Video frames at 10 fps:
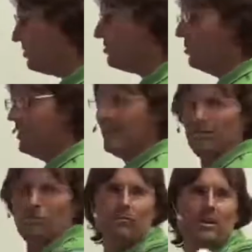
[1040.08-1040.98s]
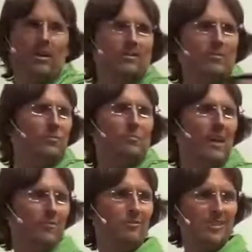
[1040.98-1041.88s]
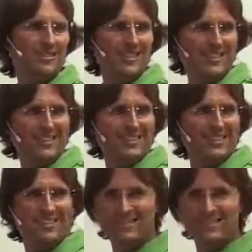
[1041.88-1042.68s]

to do is work out what we're going to do about all these things.